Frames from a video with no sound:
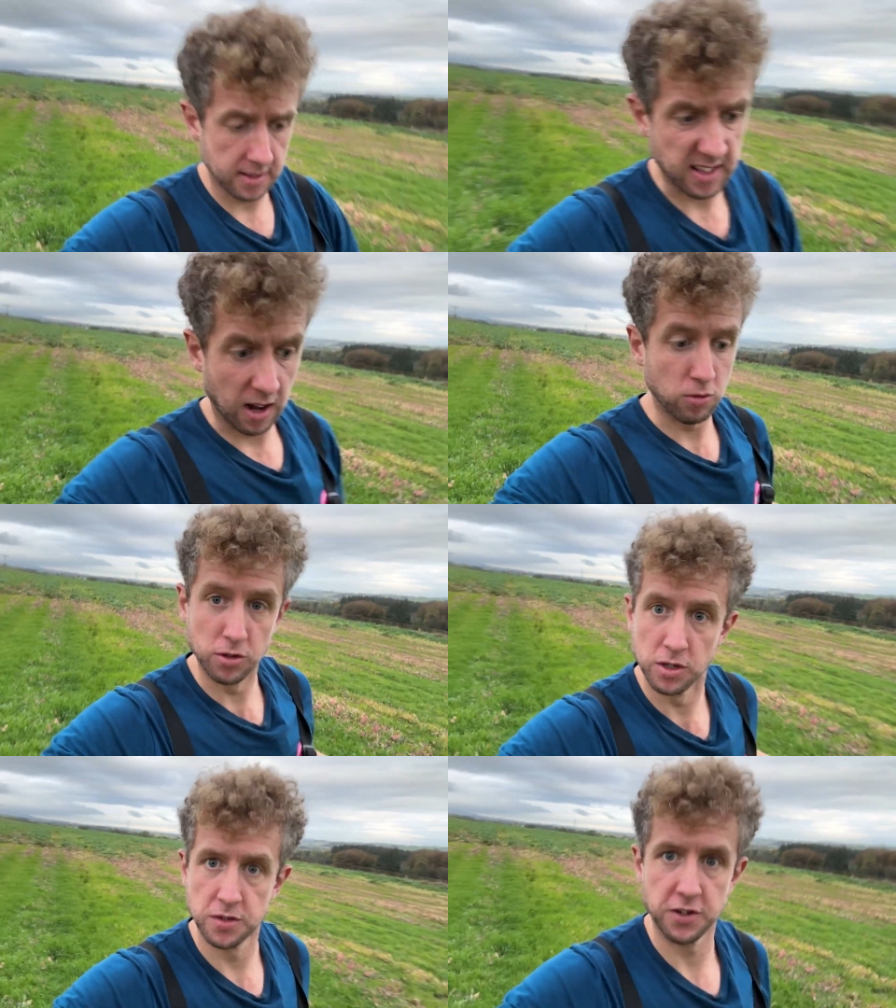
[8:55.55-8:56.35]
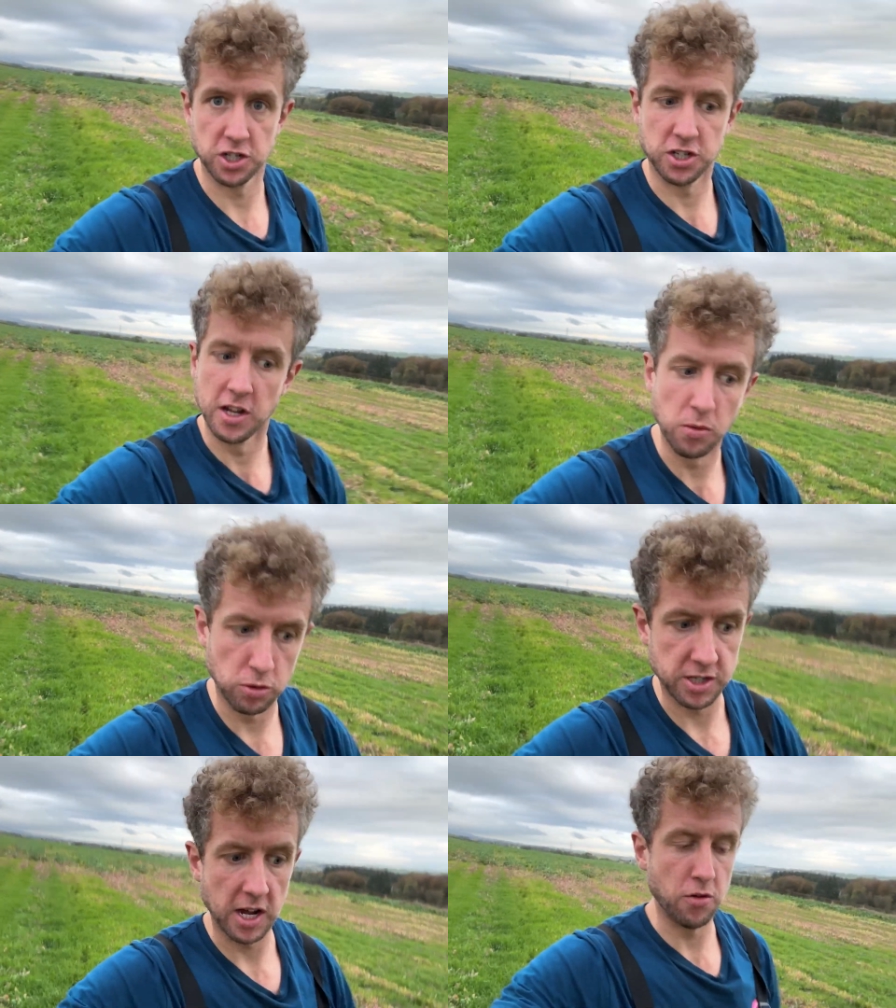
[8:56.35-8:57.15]
that'll do us for just now. We'll
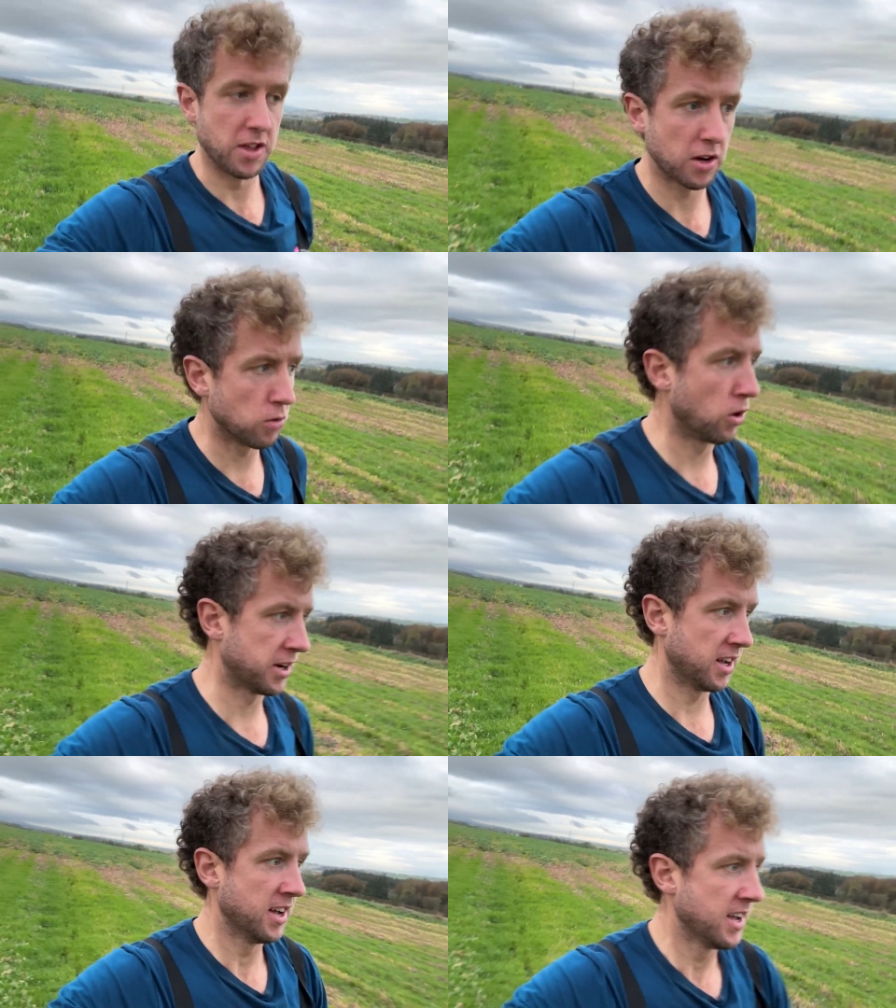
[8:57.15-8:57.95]
see how they go on it.